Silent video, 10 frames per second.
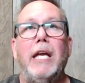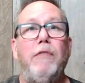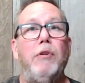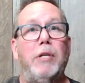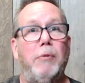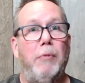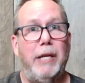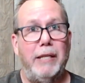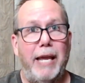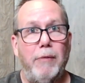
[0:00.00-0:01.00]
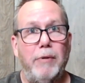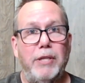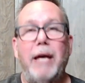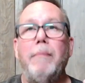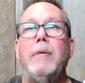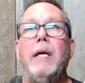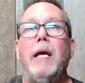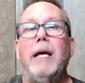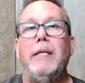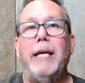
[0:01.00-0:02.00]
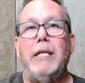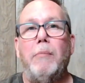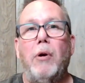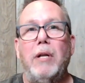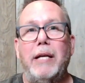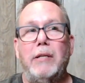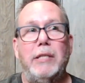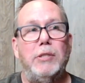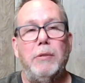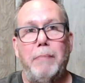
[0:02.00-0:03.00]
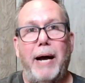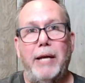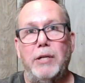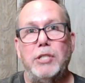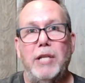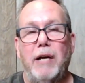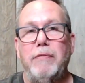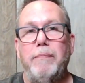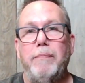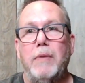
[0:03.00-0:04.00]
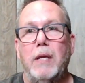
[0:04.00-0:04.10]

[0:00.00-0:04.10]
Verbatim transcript: if you can relate with them, then you're more likely to buy their stuff.